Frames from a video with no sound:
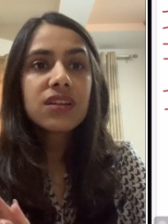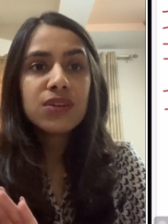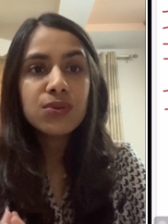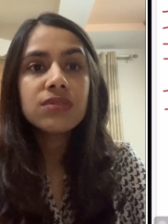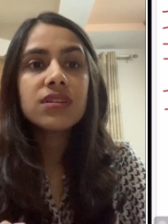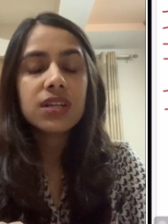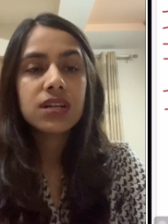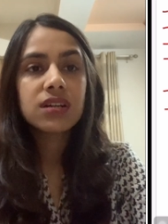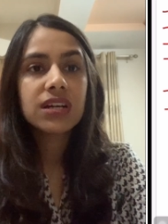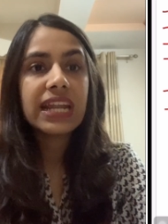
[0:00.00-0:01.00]
don't
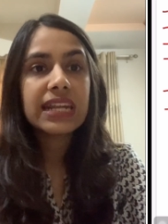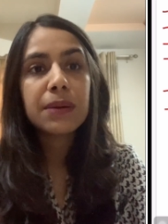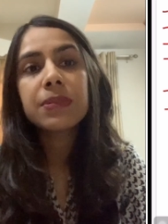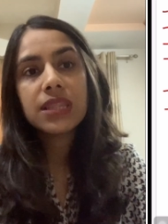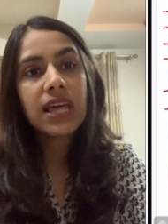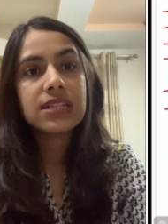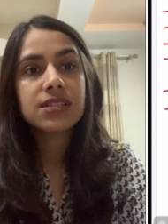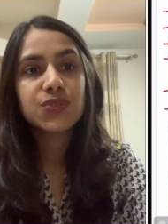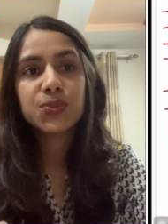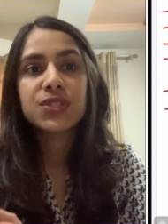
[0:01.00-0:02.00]
uh, end up in that
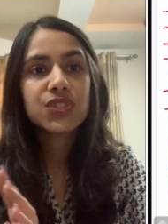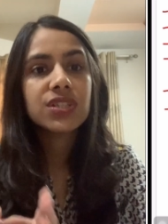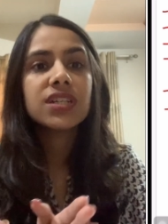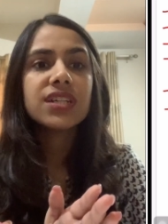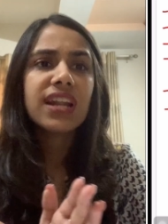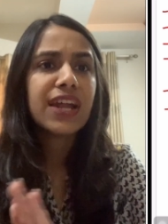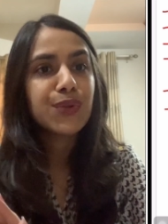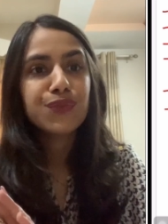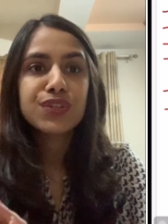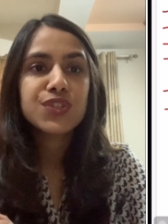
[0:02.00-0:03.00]
situation and try
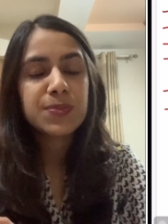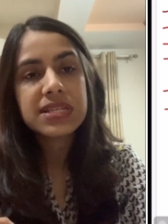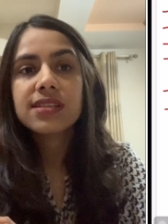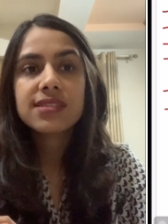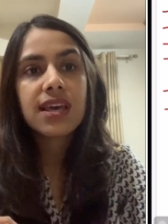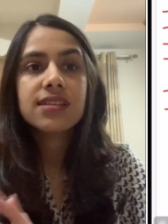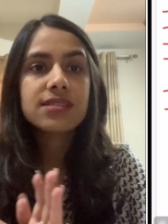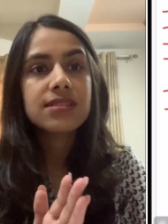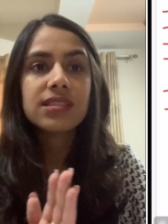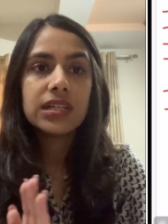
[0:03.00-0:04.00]
to finish basic
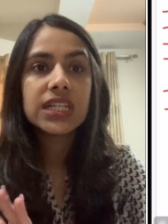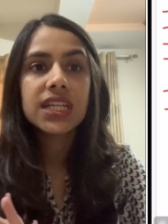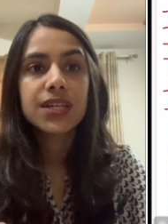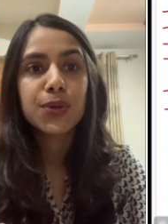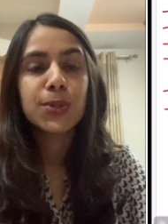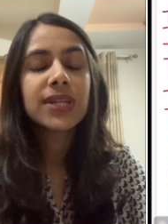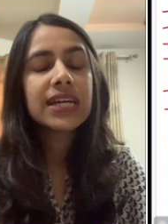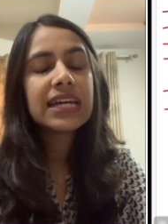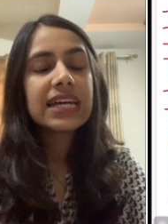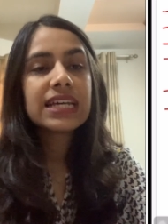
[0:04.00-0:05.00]
sciences earlier on.
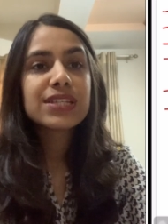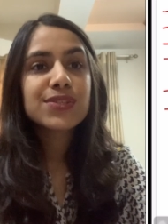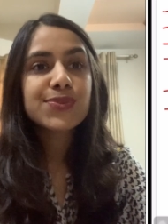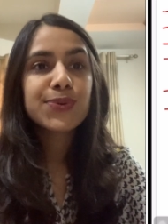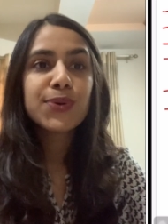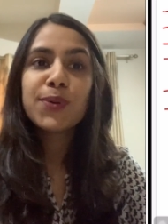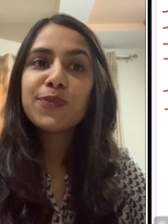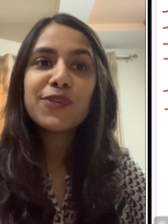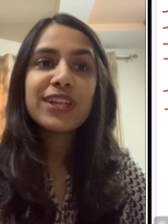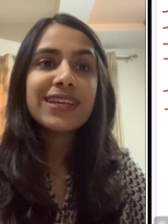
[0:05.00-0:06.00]
So
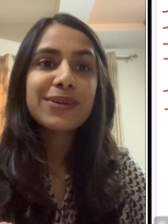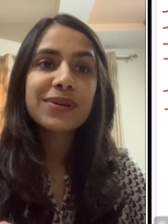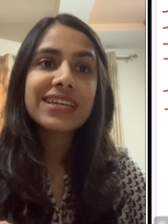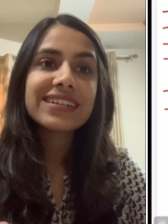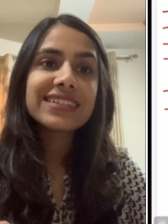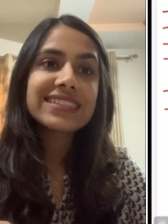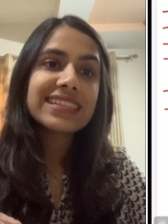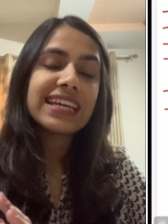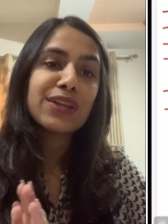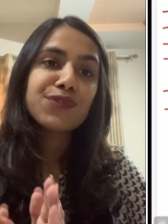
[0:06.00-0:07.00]
hopefully you're here till
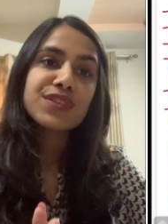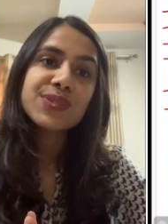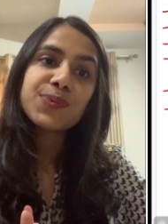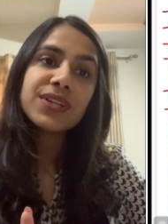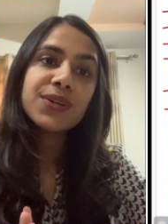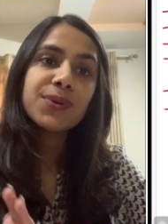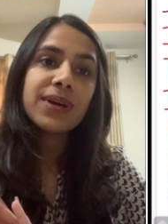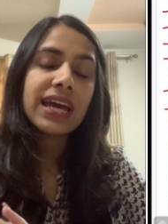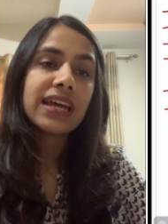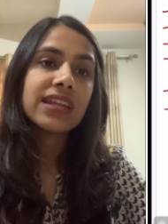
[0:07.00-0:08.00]
the end of this video
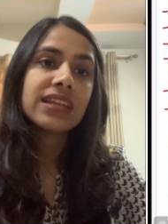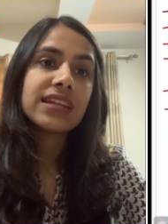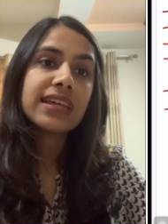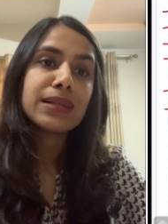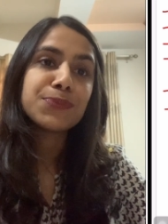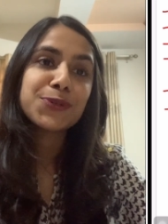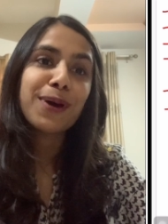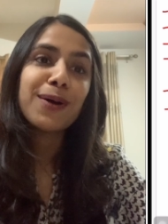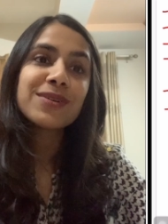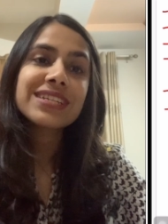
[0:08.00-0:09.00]
and it helped you
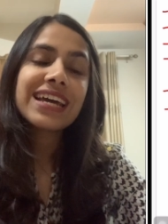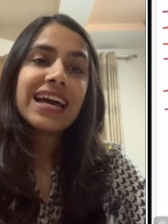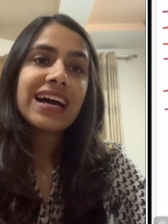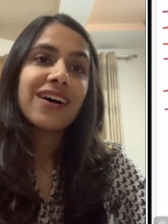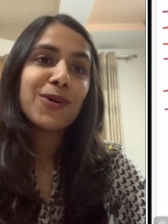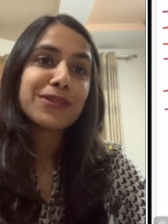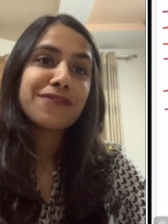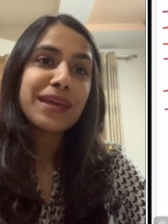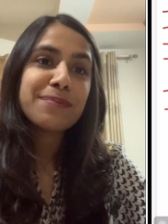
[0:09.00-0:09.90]
out. All the very